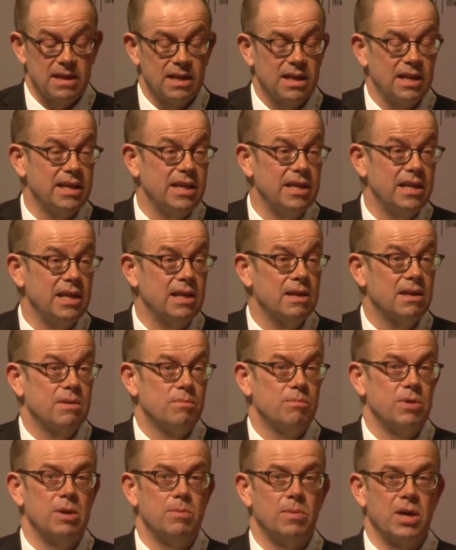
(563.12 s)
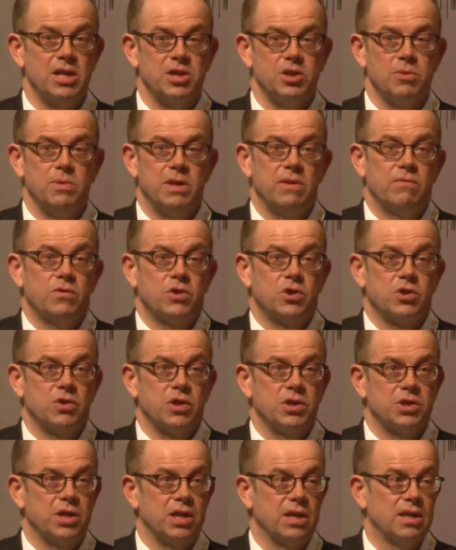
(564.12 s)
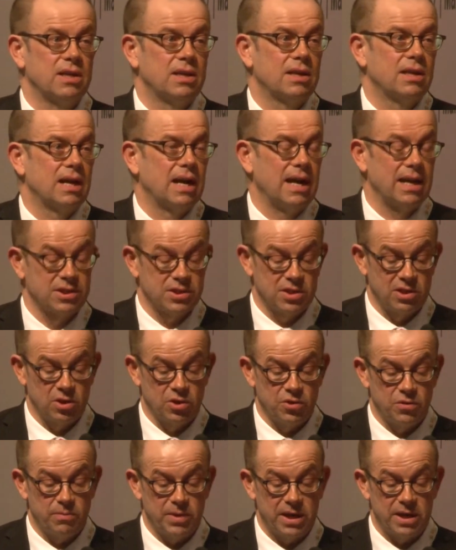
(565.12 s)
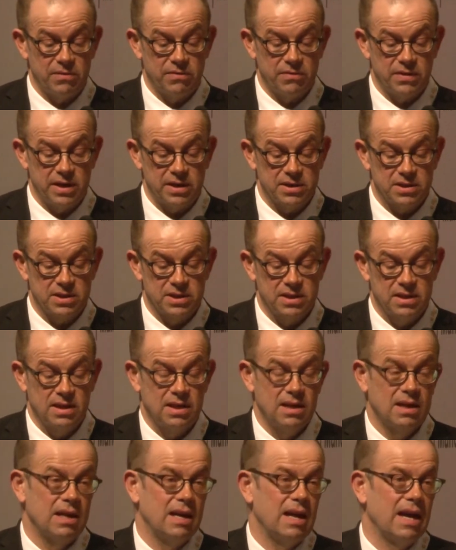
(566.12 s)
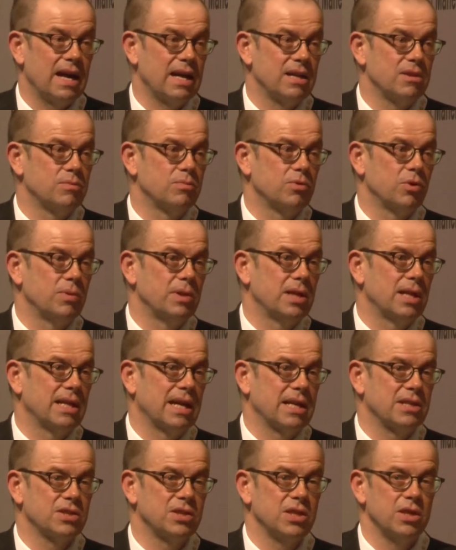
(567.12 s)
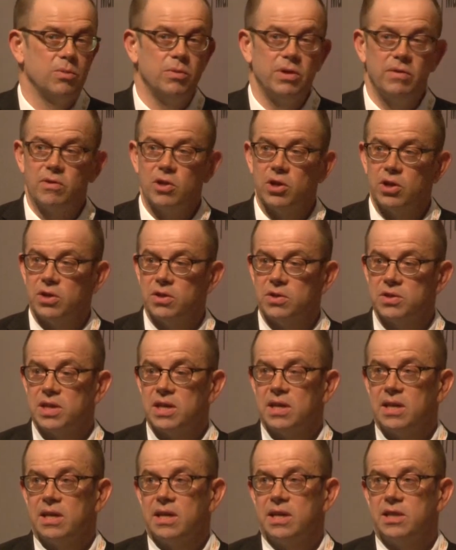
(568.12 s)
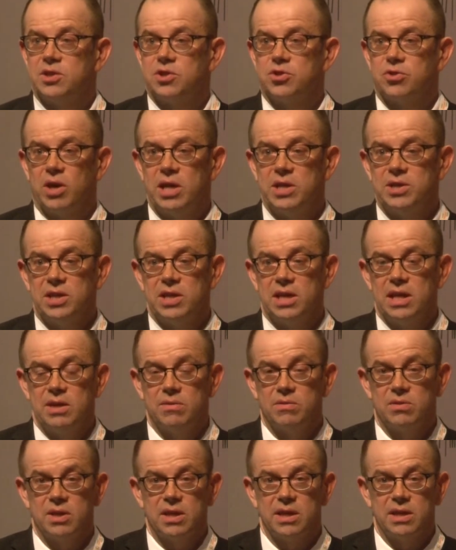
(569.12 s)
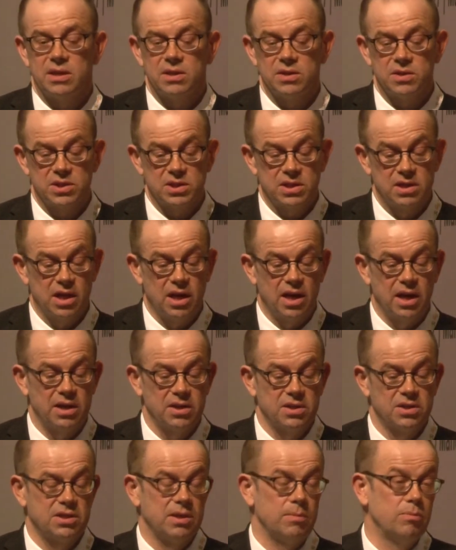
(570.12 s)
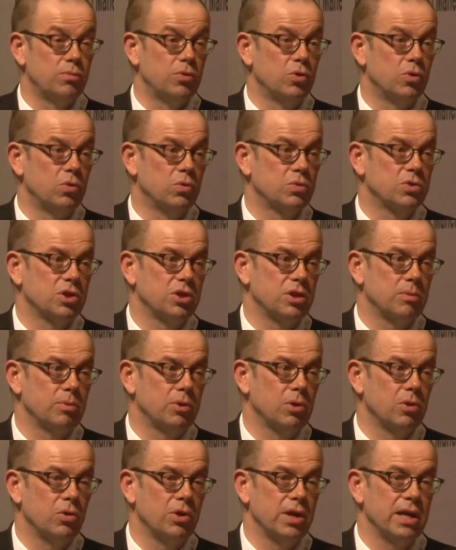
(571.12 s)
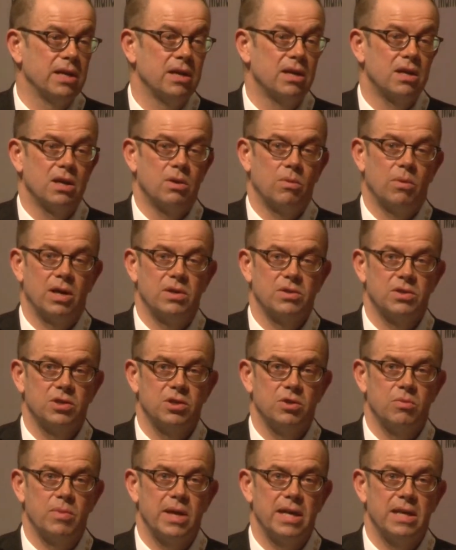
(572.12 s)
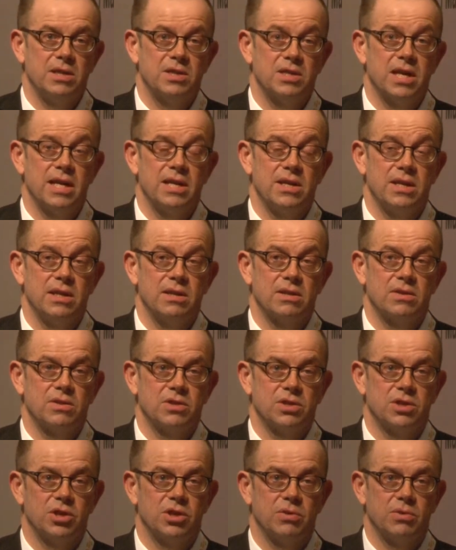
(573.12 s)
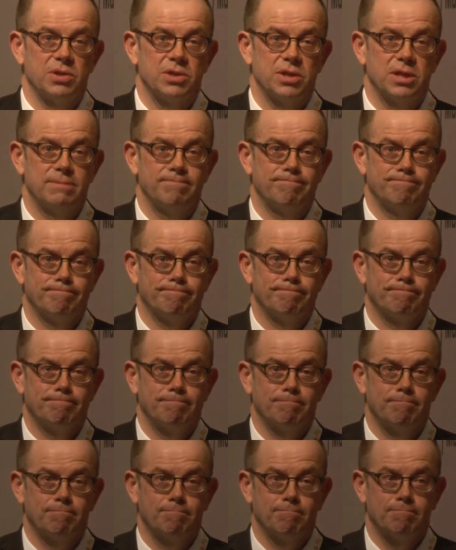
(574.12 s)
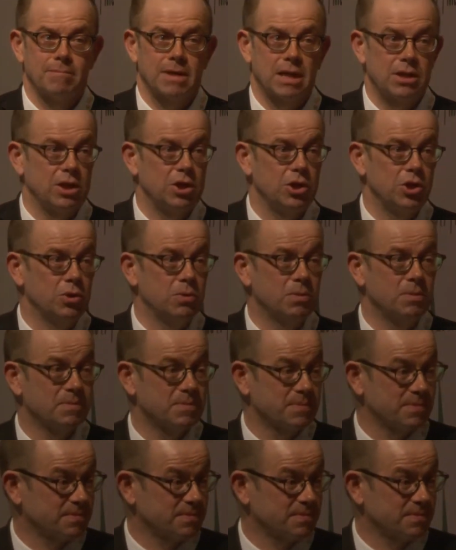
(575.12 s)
Clearly, minimizing the infrastructure has a lot of benefits, and probably the last thing we've learned is trying to keep things simple to deploy while still maintaining security. Thank you.